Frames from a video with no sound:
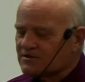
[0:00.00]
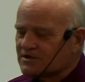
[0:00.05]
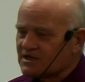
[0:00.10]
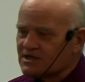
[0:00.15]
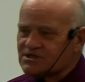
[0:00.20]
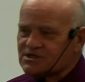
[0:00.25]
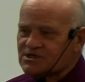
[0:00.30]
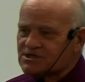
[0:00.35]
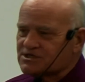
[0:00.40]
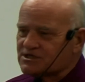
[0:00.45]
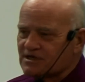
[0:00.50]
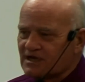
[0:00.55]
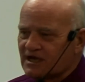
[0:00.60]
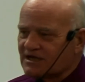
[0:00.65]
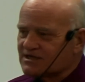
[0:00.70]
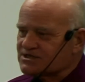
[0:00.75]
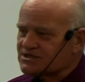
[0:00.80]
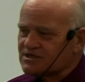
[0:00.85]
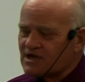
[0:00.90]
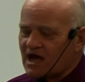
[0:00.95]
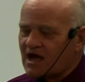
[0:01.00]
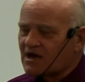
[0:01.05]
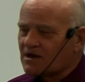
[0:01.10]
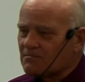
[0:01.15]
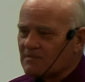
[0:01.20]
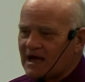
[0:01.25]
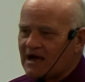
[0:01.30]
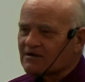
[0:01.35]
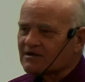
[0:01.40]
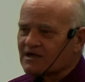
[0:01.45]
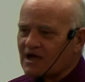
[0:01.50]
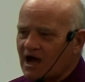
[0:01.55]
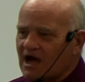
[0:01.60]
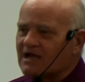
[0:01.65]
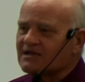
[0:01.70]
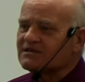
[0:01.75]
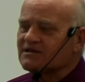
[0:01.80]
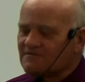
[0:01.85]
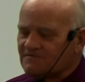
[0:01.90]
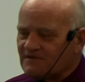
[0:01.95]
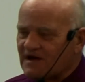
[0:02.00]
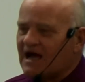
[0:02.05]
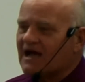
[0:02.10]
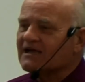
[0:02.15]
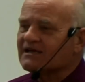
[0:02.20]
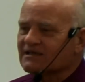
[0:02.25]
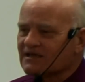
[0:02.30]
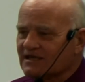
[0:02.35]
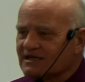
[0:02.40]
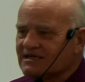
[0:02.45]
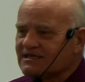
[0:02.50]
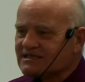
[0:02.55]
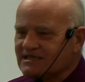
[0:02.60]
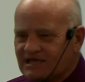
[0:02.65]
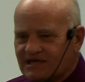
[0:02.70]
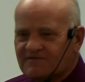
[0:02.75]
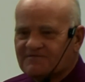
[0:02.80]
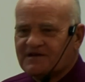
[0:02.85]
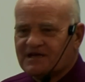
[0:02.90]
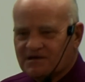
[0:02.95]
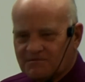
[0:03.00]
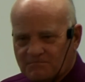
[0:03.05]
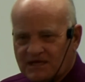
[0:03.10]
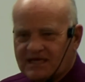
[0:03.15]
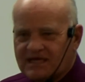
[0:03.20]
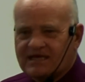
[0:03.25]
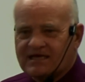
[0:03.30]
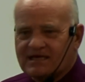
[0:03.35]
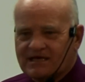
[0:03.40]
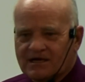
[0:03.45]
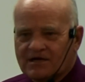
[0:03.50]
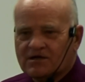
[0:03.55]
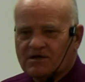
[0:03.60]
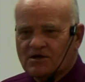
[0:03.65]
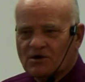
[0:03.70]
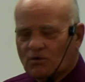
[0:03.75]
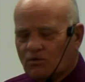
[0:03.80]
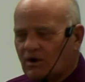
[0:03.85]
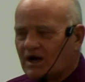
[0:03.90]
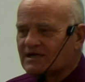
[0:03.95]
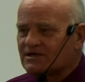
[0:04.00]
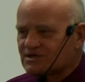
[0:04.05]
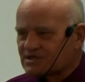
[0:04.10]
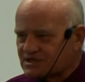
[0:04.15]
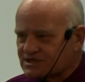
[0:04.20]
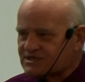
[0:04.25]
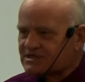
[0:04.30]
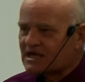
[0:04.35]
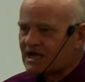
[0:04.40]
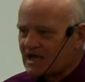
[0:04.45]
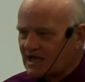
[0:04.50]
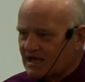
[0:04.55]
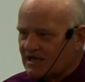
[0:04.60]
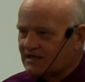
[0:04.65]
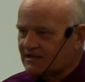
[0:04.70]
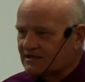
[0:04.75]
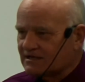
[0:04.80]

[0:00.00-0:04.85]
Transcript: this is it's not about God divinely giving me what to say.